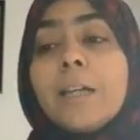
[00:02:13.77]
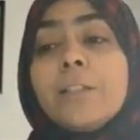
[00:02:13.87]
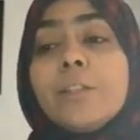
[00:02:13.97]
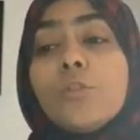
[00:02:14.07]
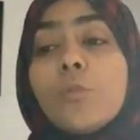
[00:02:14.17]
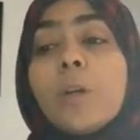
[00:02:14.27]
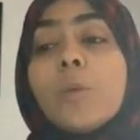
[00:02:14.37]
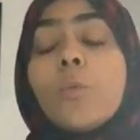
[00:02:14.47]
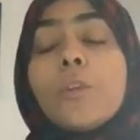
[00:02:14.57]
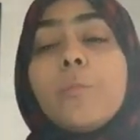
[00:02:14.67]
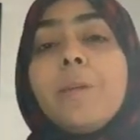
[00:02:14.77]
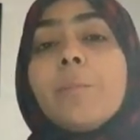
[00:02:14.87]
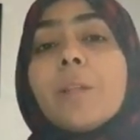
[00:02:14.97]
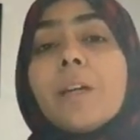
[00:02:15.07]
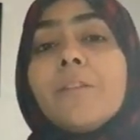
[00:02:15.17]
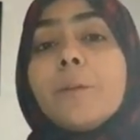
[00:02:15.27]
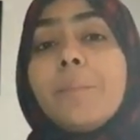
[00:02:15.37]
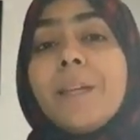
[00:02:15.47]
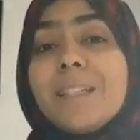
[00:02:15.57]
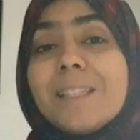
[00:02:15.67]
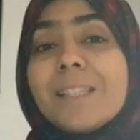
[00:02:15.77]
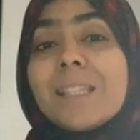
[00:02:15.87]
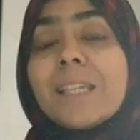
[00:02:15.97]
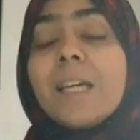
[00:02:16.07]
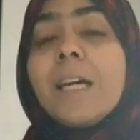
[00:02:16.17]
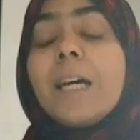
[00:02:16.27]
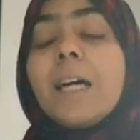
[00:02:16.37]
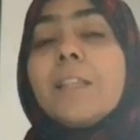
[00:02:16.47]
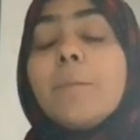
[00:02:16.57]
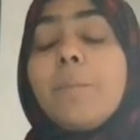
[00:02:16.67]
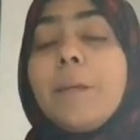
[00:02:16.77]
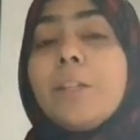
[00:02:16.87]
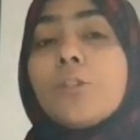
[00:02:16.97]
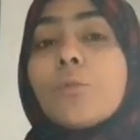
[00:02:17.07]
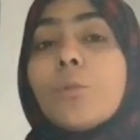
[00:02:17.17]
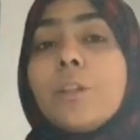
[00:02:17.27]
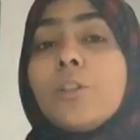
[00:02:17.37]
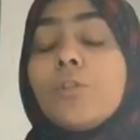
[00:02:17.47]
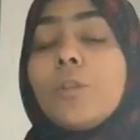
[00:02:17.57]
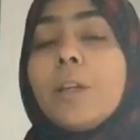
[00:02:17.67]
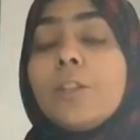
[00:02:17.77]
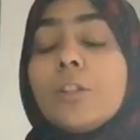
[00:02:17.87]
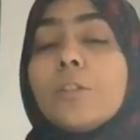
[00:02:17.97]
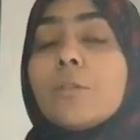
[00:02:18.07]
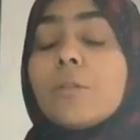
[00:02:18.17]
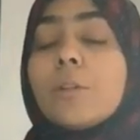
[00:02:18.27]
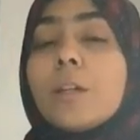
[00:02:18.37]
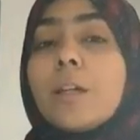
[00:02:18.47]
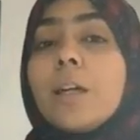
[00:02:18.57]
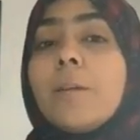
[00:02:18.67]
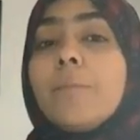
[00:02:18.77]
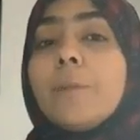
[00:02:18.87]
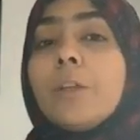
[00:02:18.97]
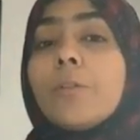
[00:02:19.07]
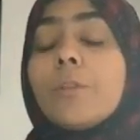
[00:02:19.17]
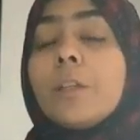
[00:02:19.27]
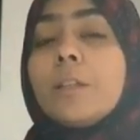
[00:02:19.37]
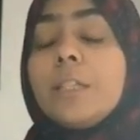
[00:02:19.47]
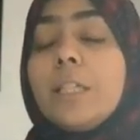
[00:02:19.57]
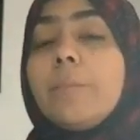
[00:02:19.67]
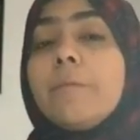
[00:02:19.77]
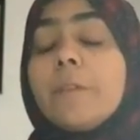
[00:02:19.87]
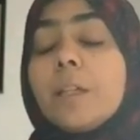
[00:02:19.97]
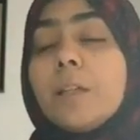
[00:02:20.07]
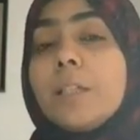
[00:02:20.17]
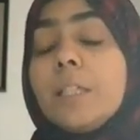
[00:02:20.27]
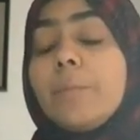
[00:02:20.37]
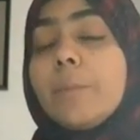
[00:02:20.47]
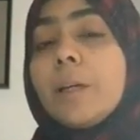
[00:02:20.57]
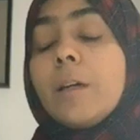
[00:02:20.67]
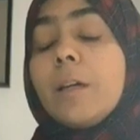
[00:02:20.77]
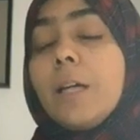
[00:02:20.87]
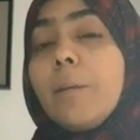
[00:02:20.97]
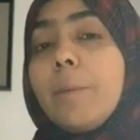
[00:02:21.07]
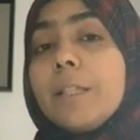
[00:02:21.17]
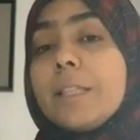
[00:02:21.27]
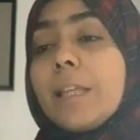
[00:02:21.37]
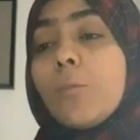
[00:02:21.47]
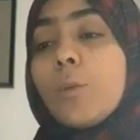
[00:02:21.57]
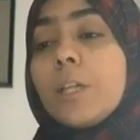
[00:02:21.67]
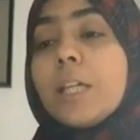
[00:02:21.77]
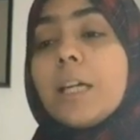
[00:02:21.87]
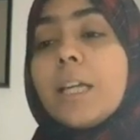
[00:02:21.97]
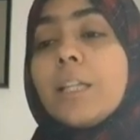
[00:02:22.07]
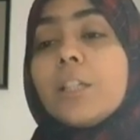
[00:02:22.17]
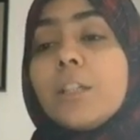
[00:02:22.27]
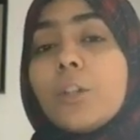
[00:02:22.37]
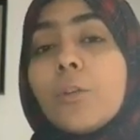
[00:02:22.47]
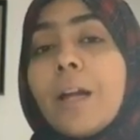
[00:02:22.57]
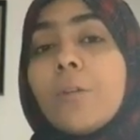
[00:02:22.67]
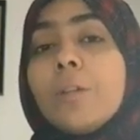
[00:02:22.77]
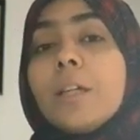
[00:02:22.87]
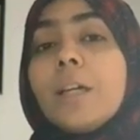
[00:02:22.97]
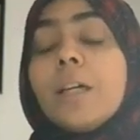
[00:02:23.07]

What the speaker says: destroyed were the people of the pits. The pits or the trenches or, the deep pits that were dug into the ground,